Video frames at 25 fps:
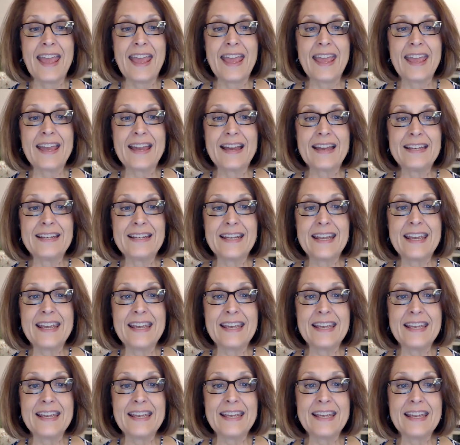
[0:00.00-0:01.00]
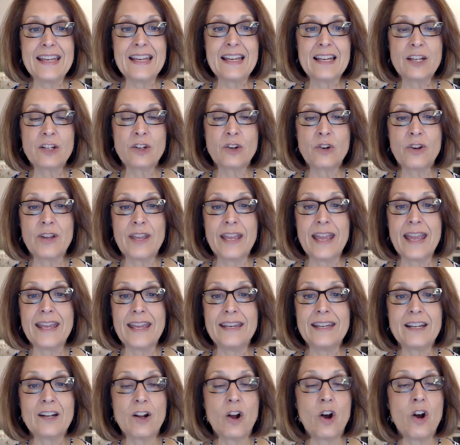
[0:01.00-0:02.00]
And he
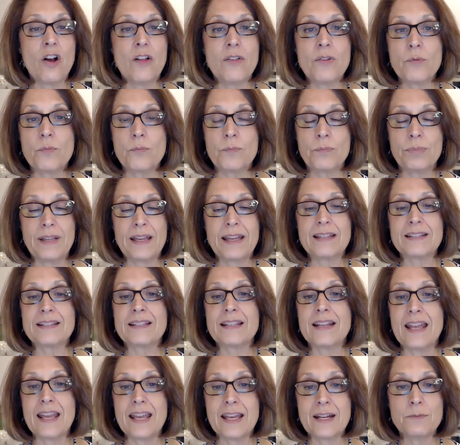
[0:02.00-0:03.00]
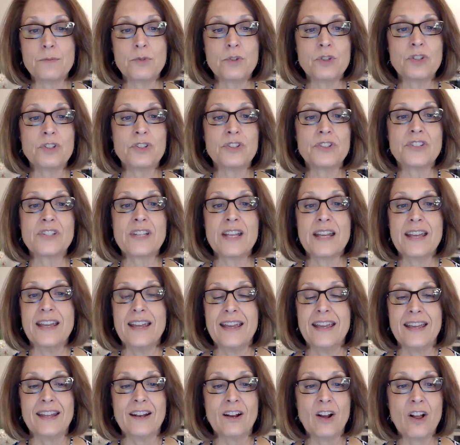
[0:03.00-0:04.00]
created all the plants and animals
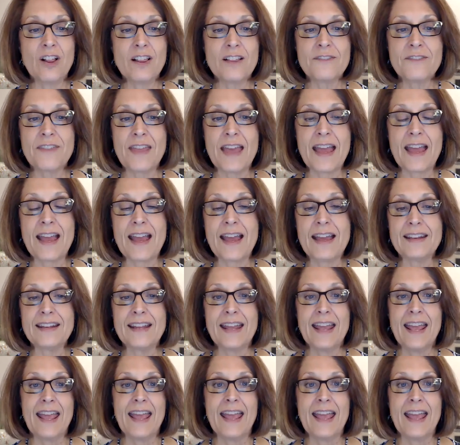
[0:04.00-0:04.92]
and all of that.